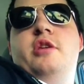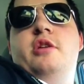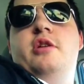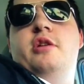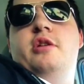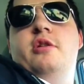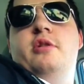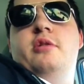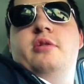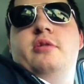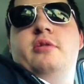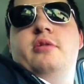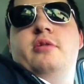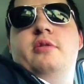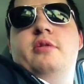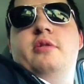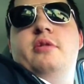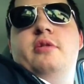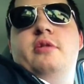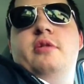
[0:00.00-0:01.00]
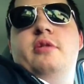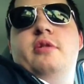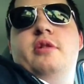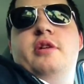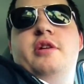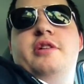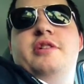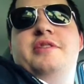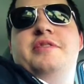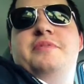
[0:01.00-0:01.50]
No.
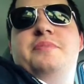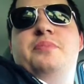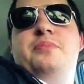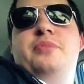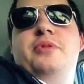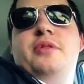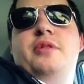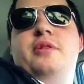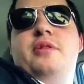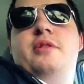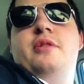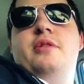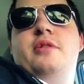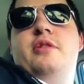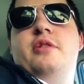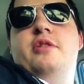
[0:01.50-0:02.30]
There we go.